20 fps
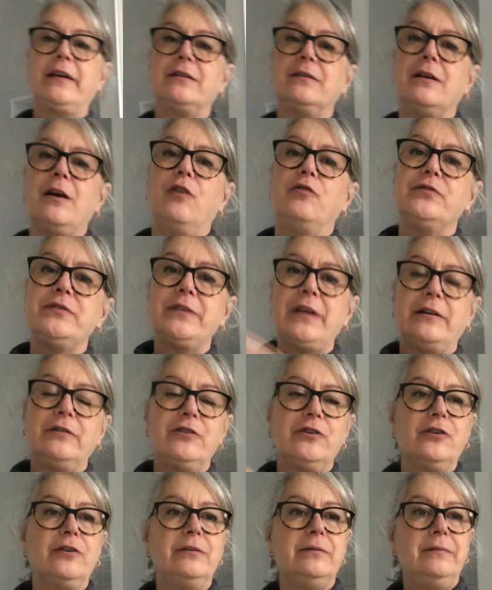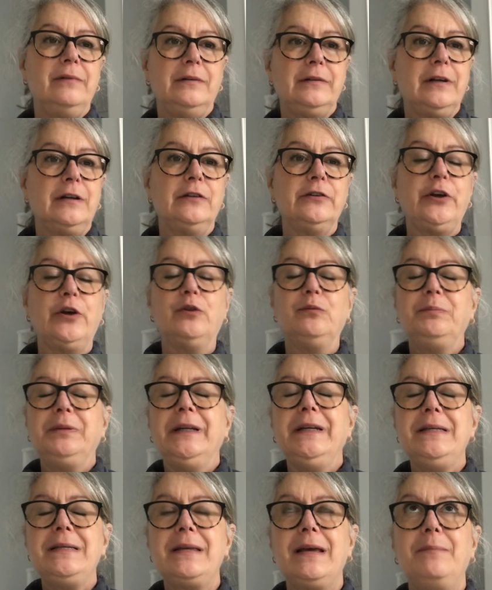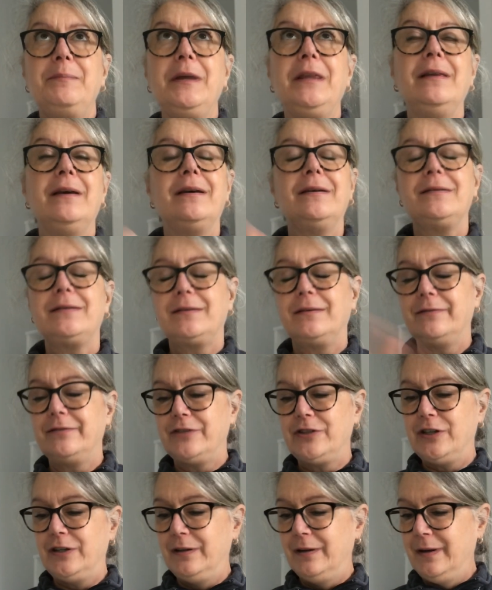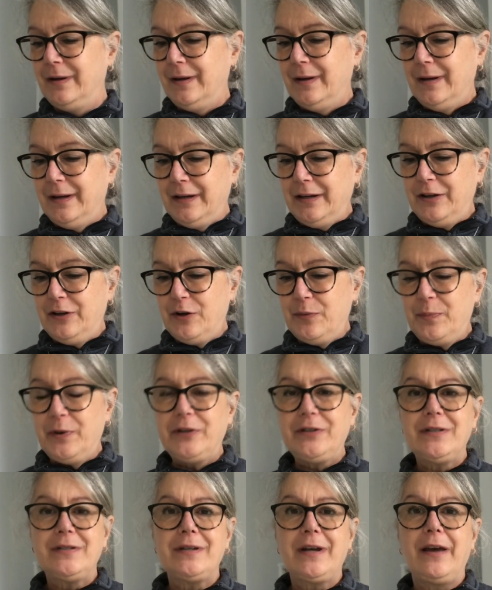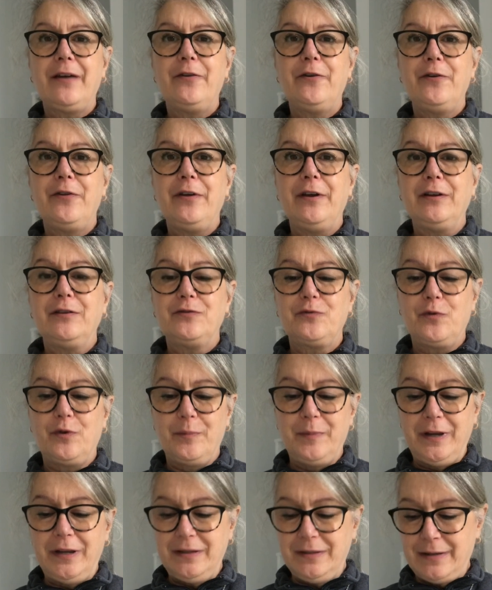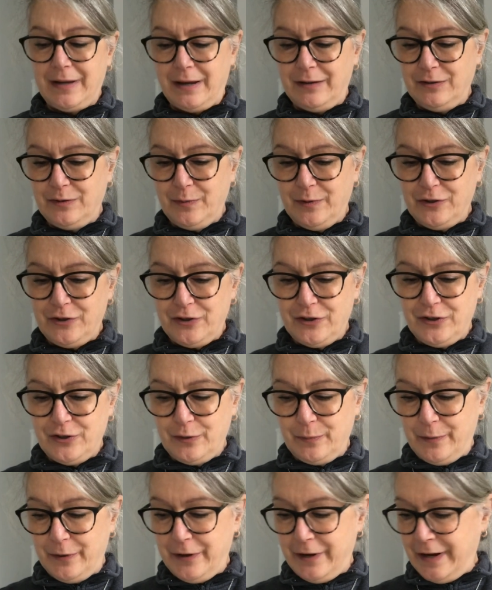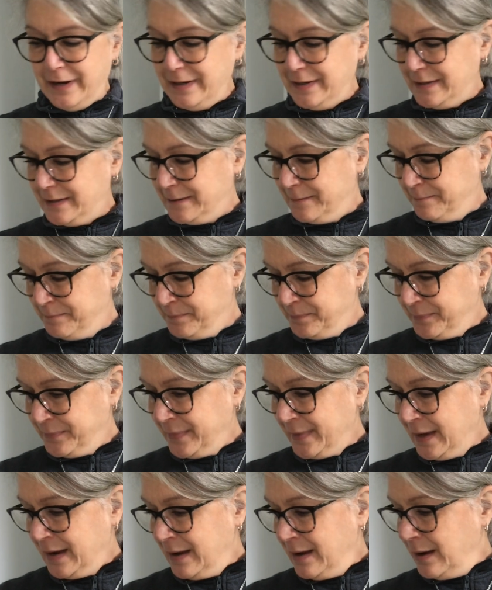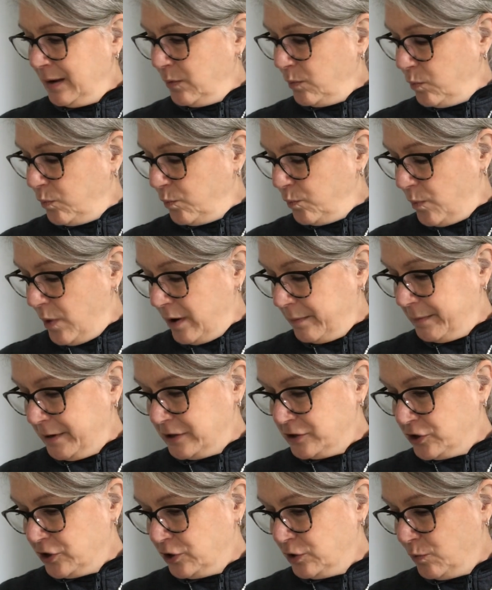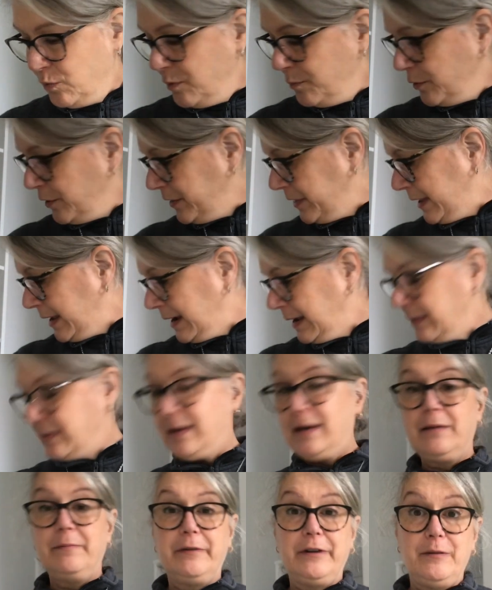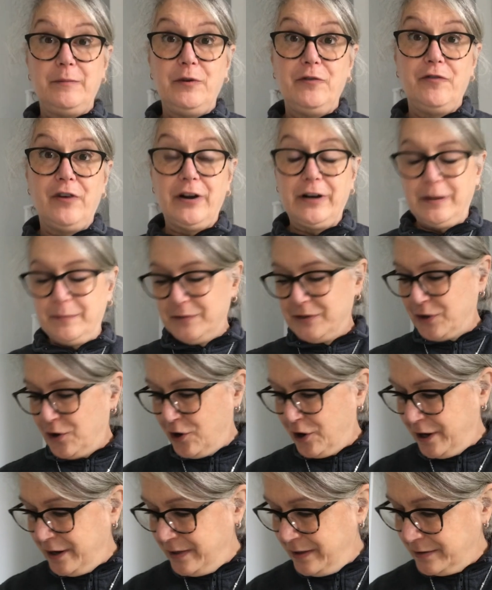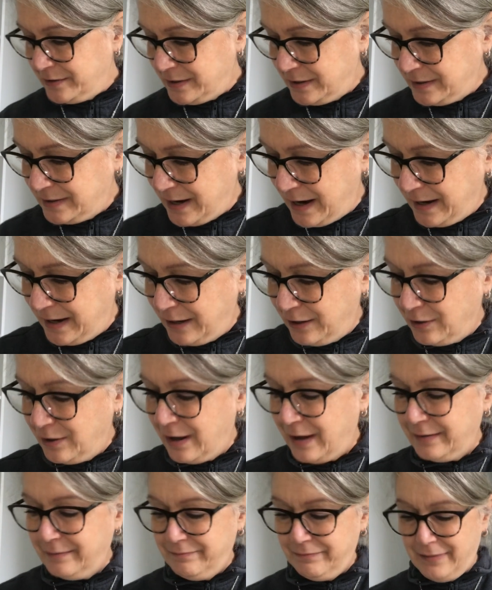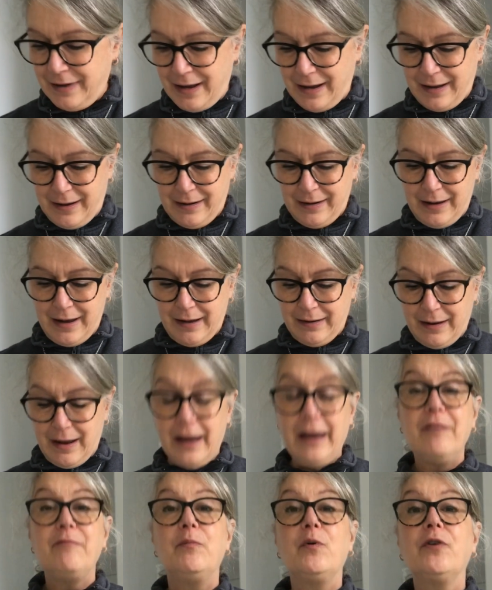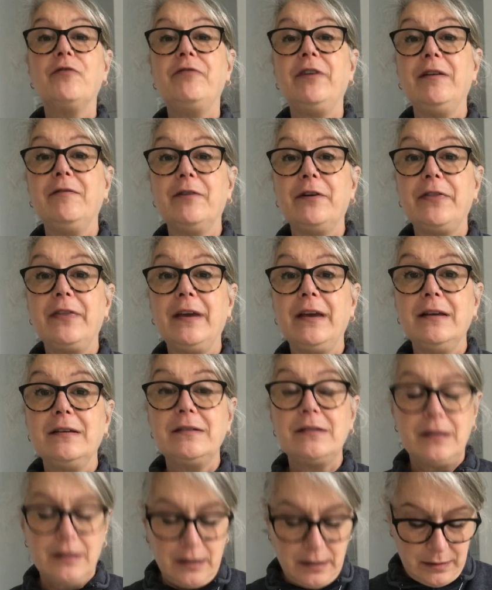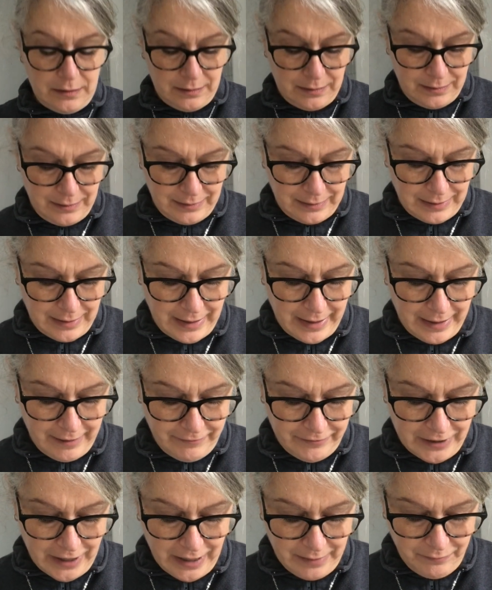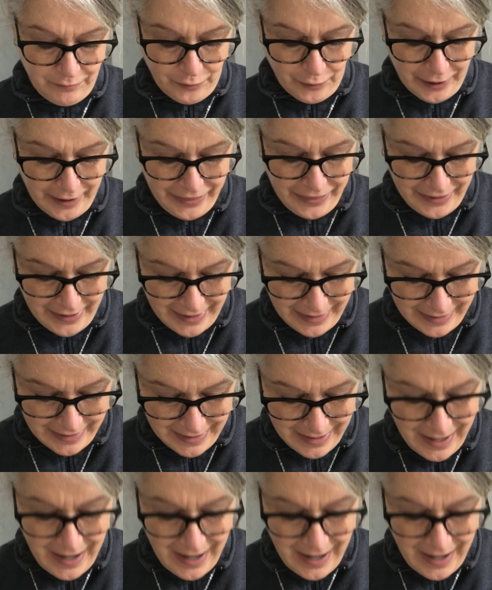I'll send her a little note. Please send me this, and she, puts together things for me and sends, which is super nice. I'm going to show you one more thing, and then I'm going to move on. I'm sorry. This is taking. I have more favorite things than I have time for, I think.